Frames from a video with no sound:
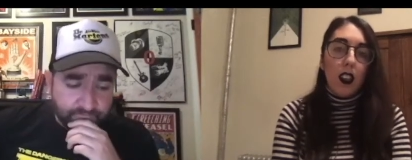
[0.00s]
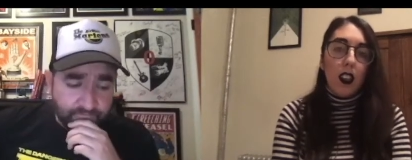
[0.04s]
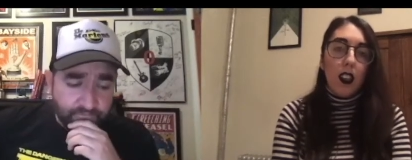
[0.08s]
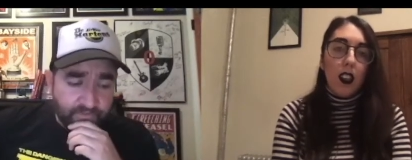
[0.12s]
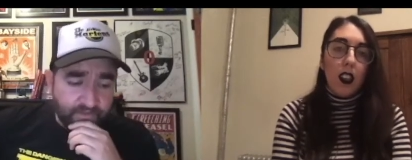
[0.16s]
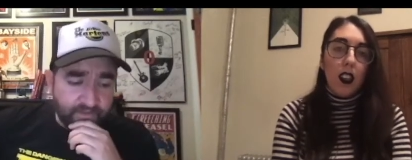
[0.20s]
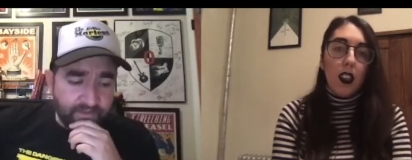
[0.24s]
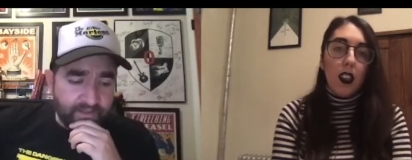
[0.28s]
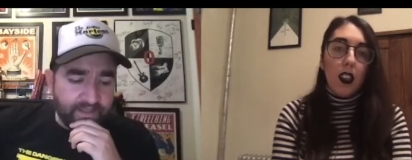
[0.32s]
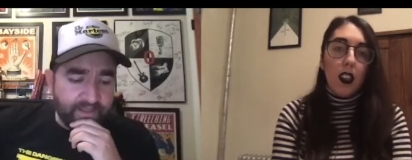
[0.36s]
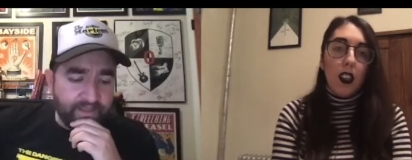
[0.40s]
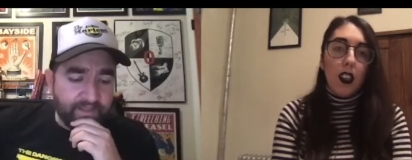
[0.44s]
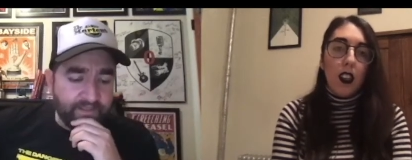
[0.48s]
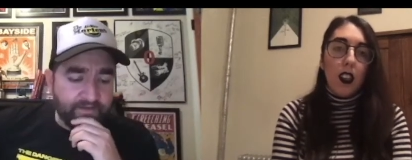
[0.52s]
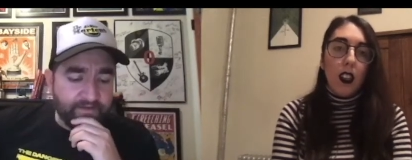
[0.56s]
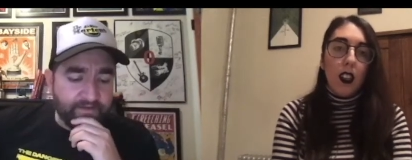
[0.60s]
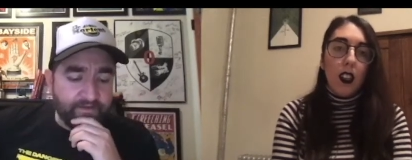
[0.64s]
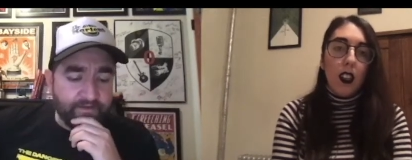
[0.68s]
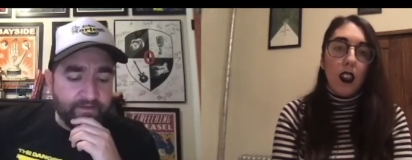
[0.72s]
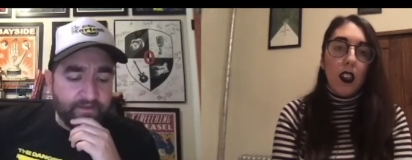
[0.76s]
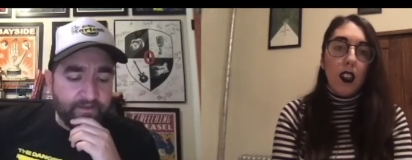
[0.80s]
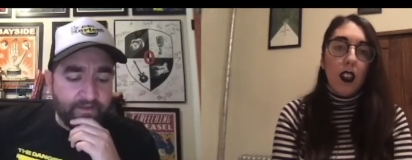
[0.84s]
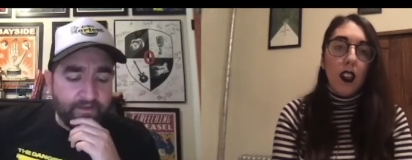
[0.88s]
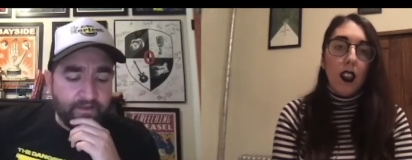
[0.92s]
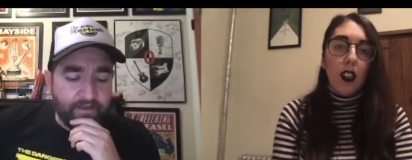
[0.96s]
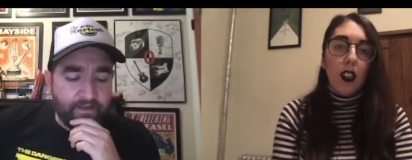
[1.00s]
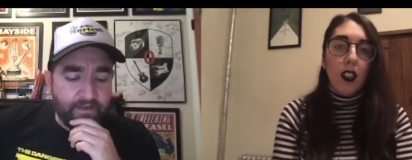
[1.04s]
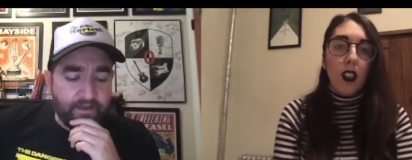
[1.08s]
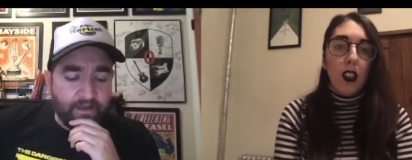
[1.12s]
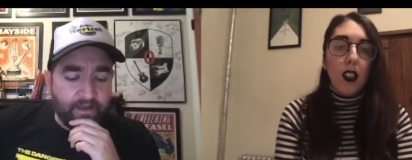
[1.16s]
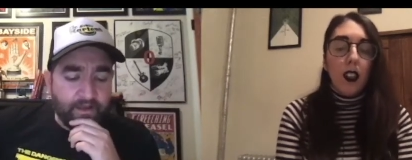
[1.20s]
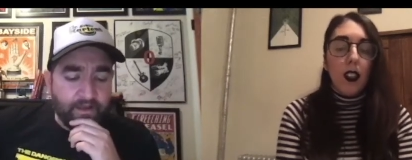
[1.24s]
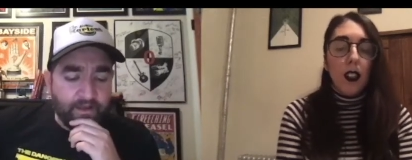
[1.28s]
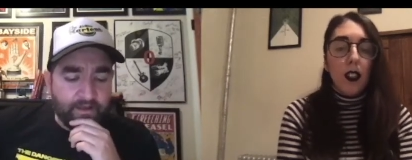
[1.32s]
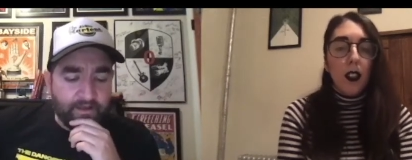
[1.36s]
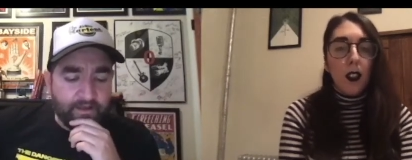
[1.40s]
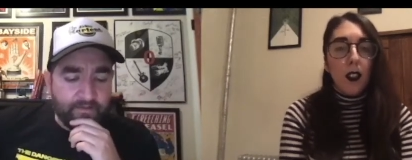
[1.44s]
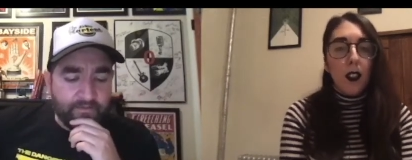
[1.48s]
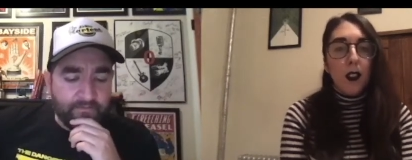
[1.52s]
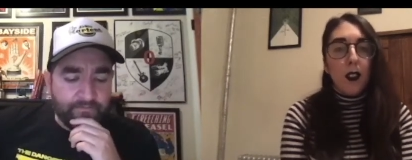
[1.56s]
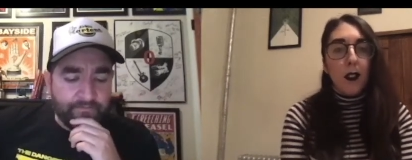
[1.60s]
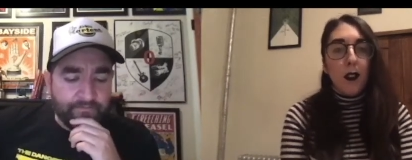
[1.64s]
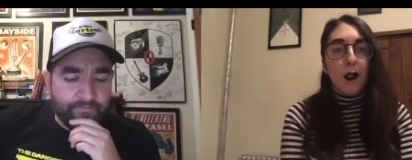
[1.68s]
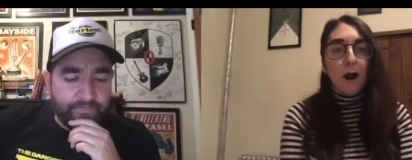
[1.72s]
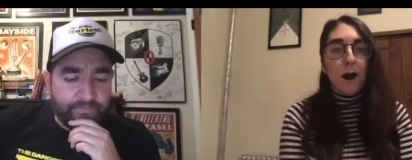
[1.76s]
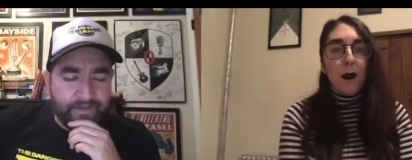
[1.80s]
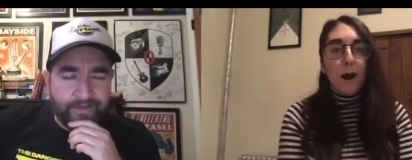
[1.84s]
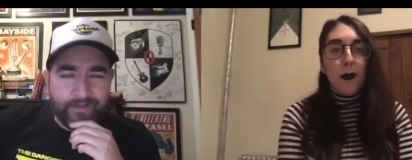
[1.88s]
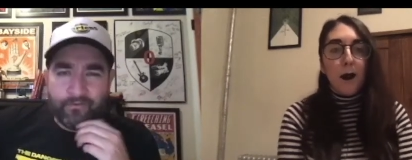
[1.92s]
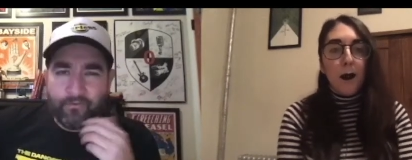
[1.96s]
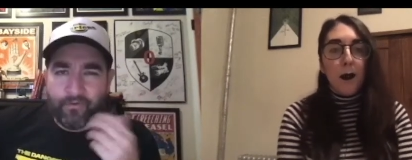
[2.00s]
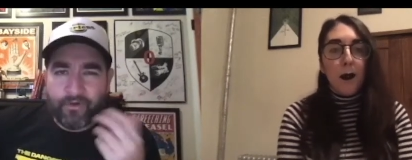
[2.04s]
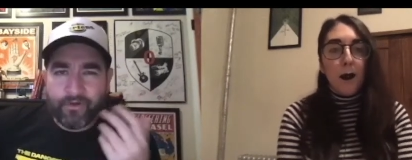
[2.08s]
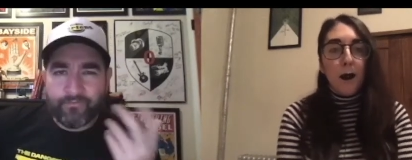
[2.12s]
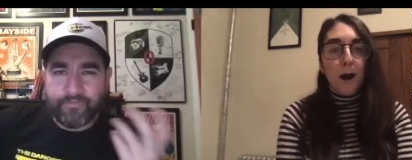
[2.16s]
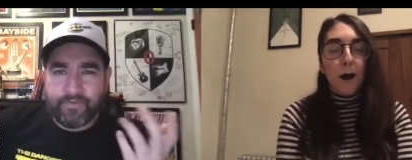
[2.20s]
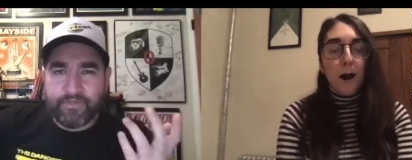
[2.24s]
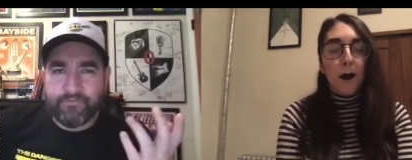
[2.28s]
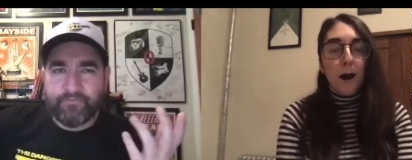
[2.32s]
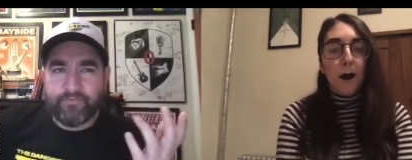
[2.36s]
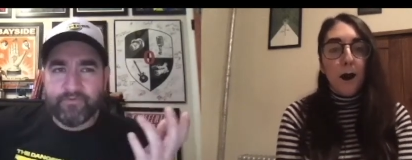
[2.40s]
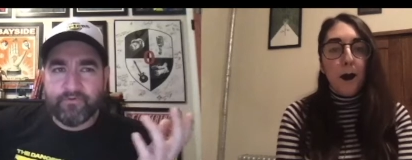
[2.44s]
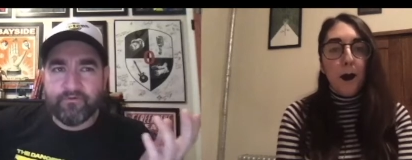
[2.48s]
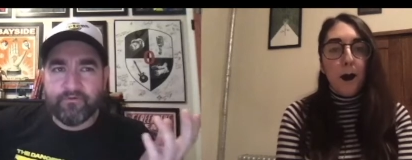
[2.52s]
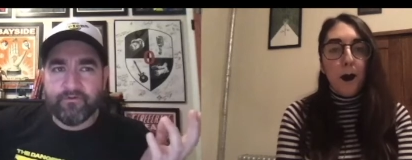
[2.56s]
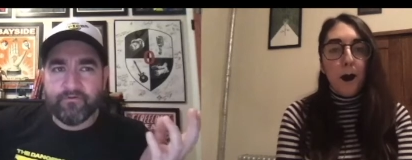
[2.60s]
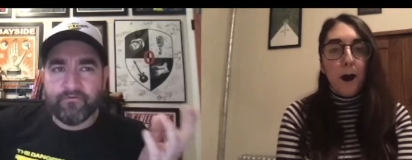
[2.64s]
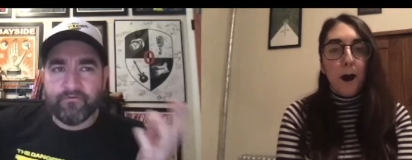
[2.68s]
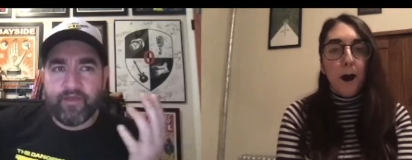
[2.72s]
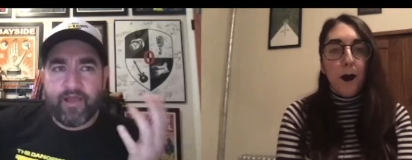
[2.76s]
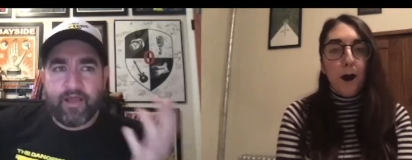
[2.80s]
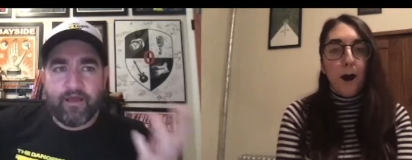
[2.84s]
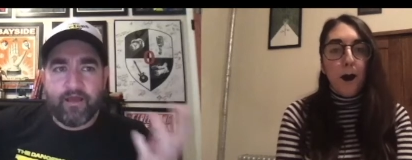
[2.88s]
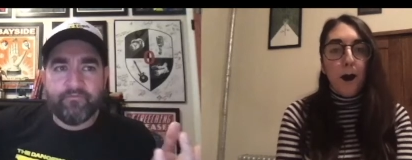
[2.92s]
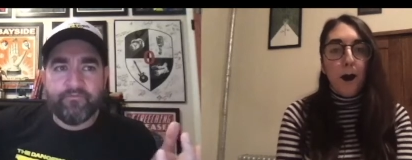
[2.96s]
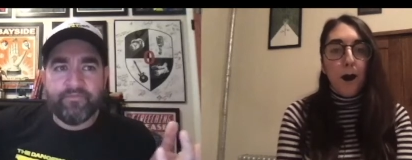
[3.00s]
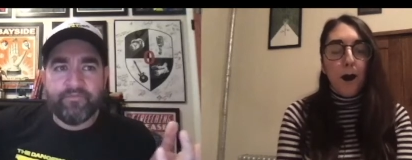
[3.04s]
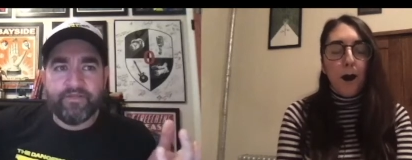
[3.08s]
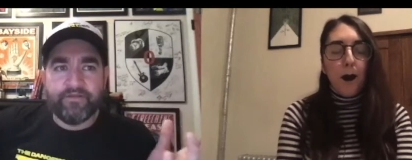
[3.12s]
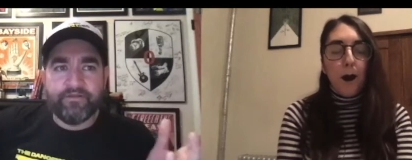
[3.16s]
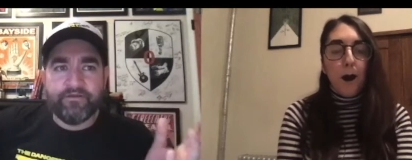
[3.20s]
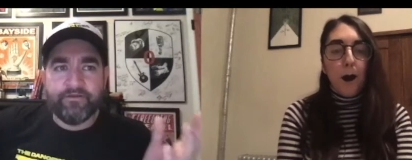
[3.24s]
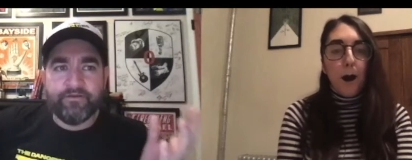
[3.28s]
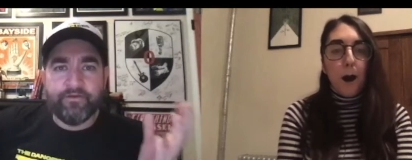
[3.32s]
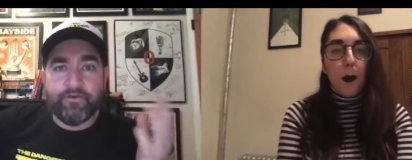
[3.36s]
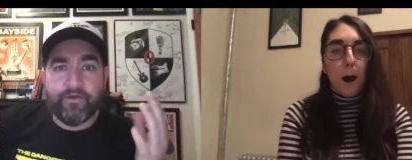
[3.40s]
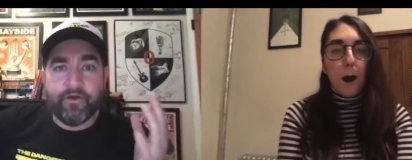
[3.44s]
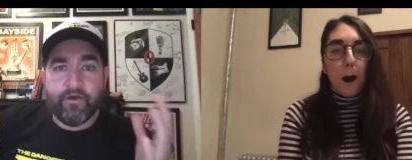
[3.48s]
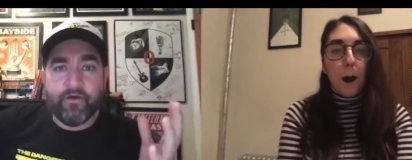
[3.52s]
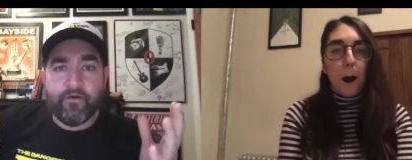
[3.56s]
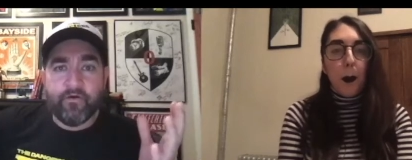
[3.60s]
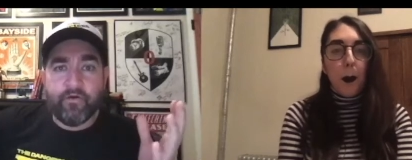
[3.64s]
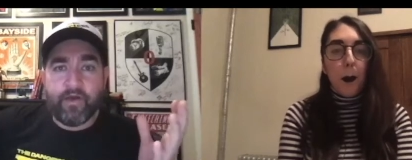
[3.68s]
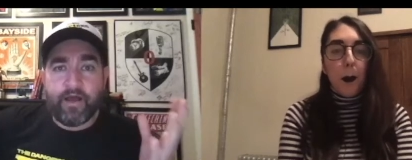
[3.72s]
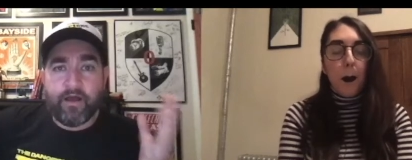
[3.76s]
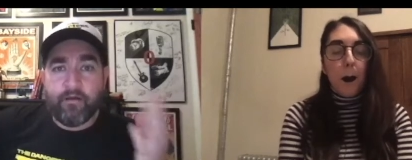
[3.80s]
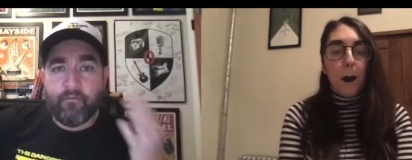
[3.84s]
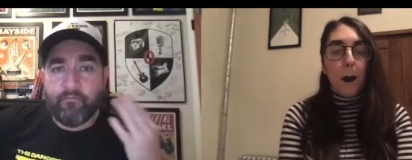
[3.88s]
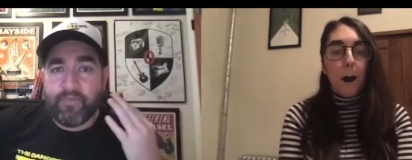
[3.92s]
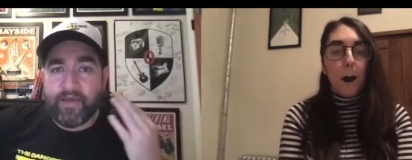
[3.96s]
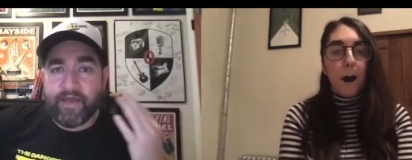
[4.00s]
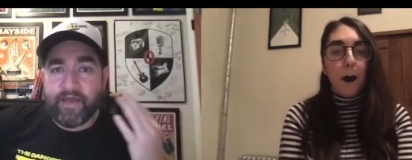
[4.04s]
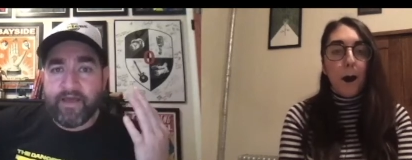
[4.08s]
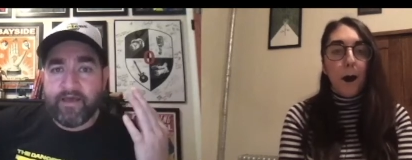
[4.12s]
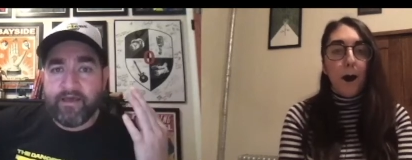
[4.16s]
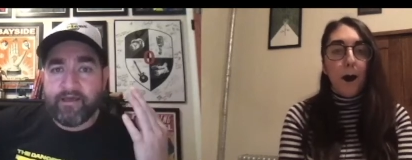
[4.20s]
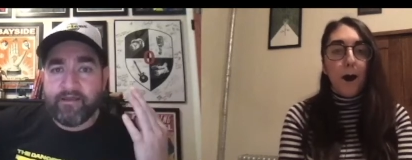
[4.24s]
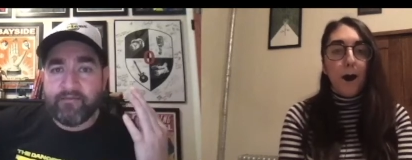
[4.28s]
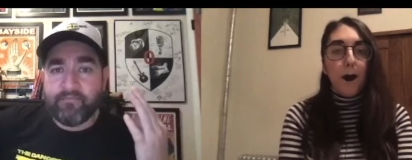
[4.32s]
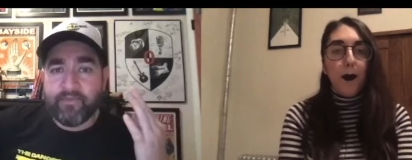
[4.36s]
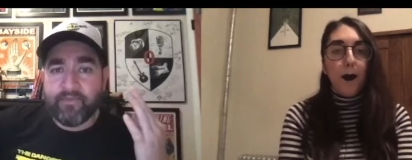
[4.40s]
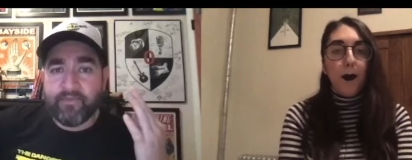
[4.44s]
Speaker 1: And um, I didn't want people around me to know how bad my